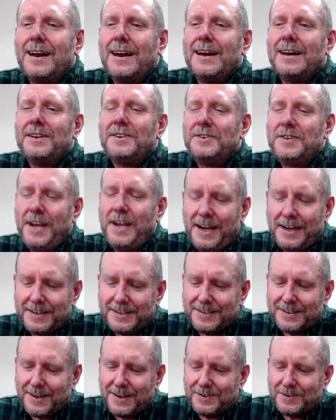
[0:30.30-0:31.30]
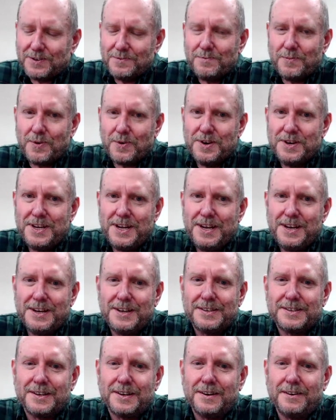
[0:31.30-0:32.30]
Jax Custom Printing
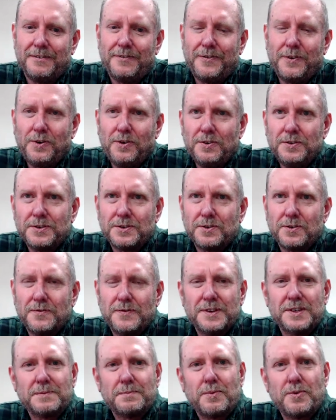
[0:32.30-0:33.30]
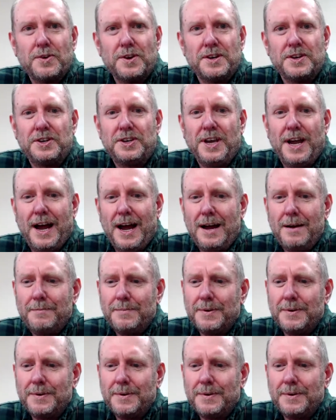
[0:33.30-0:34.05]
is a full-service print shop.